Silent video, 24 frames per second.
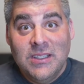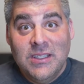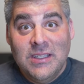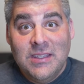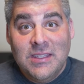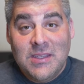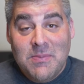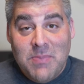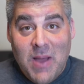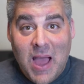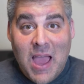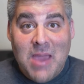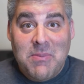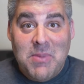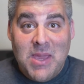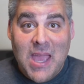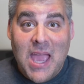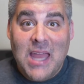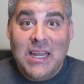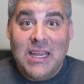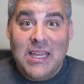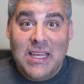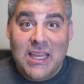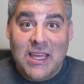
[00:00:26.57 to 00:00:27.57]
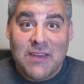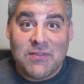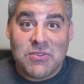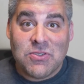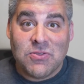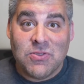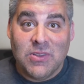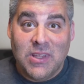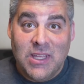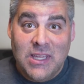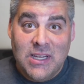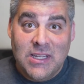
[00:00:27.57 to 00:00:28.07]
to buy me any gifts
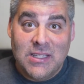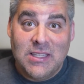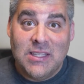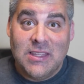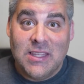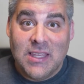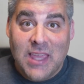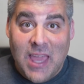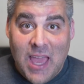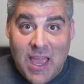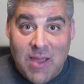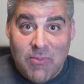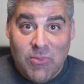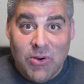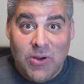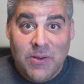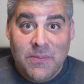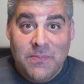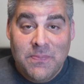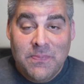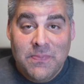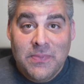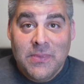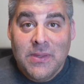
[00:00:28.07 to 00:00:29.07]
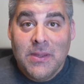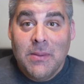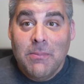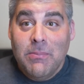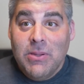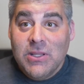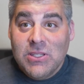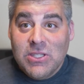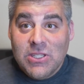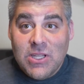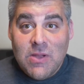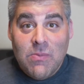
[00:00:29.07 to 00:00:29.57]
related to the camera.
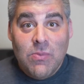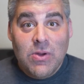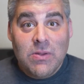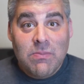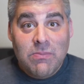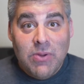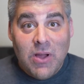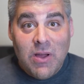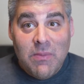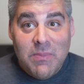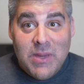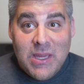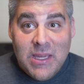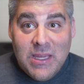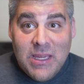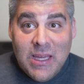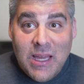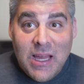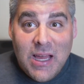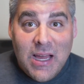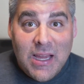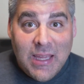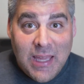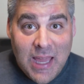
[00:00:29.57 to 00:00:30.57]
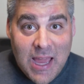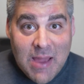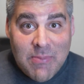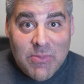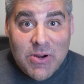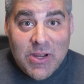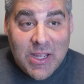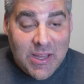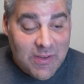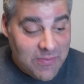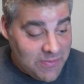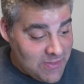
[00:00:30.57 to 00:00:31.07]
But someone bought me a
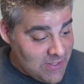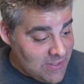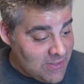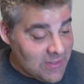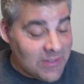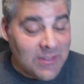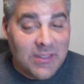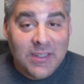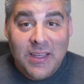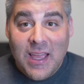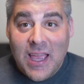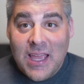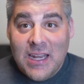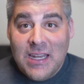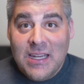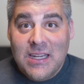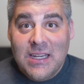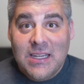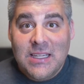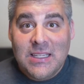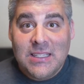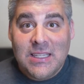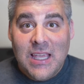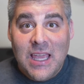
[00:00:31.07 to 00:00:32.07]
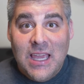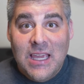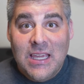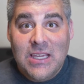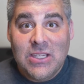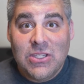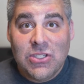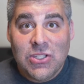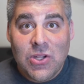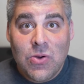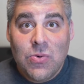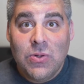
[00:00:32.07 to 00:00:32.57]
camera gift, and it is a
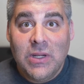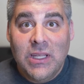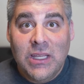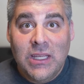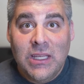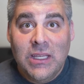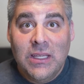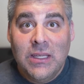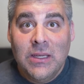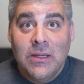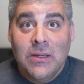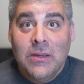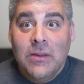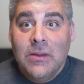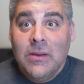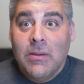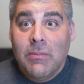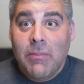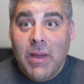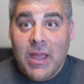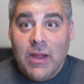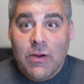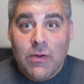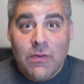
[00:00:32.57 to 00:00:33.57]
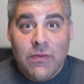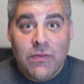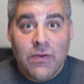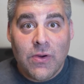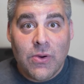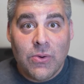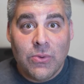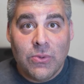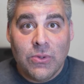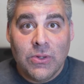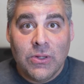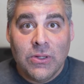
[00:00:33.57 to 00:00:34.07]
Sony
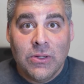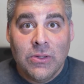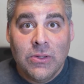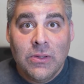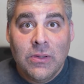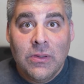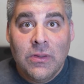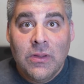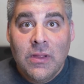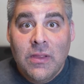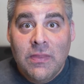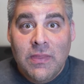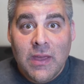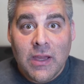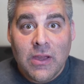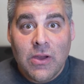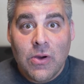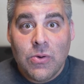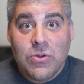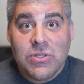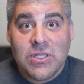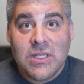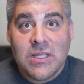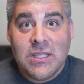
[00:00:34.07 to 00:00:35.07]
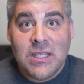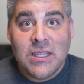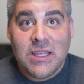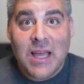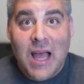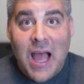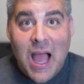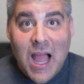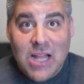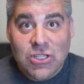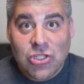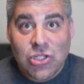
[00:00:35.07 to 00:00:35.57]
microphone that goes into the
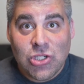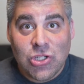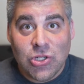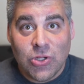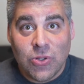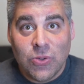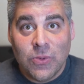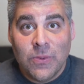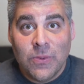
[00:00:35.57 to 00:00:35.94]
hot shoe.